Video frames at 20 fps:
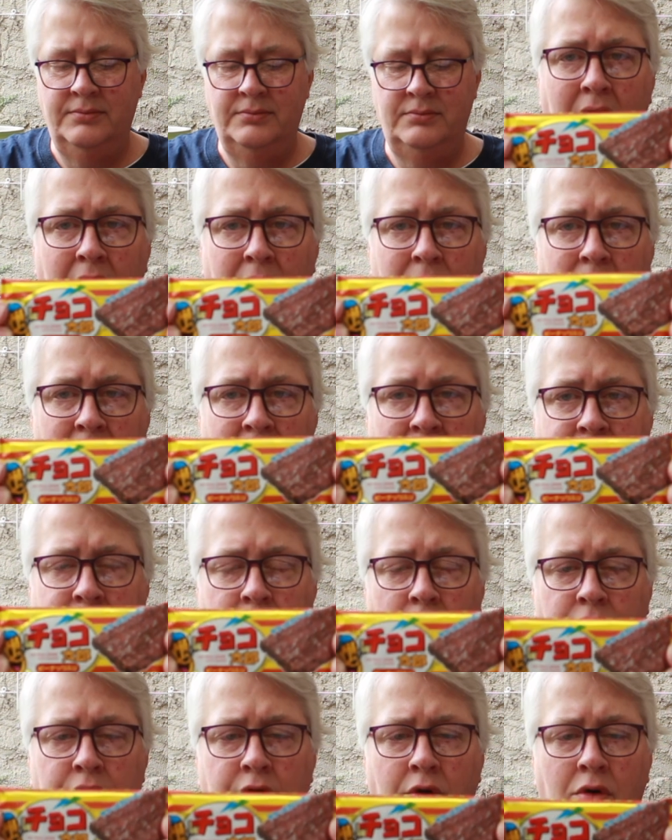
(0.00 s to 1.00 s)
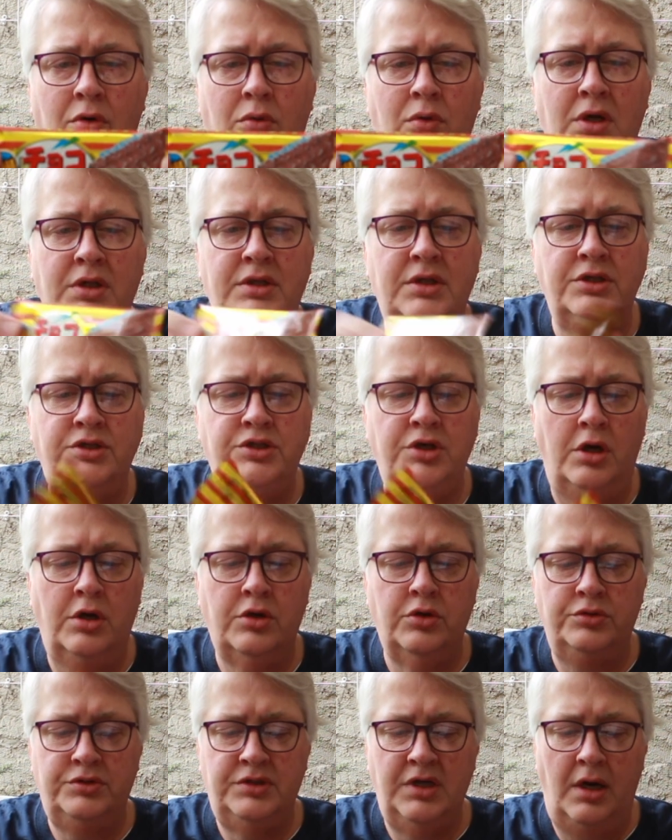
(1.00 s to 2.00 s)
Um, I don't know what the
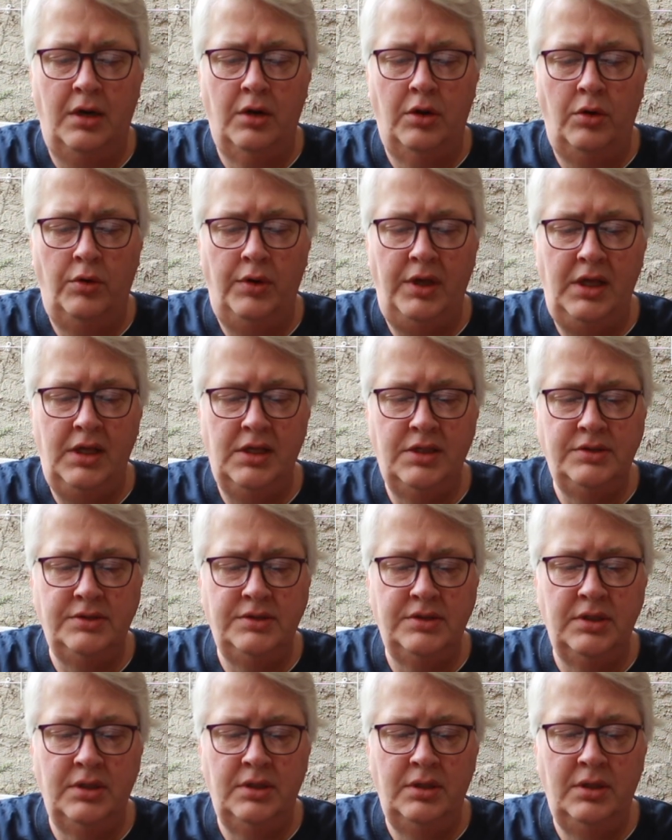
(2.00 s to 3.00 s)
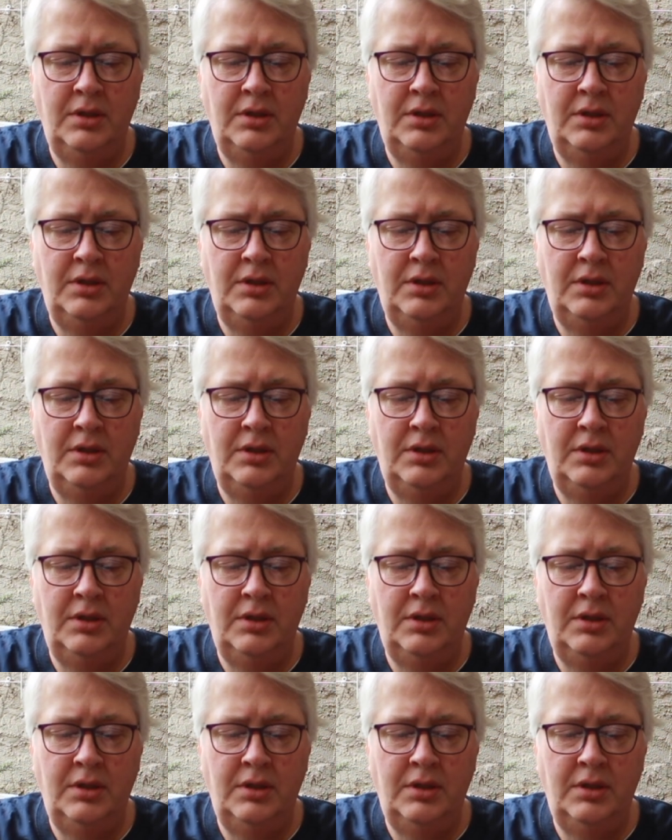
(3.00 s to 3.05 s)
Choco Taro is.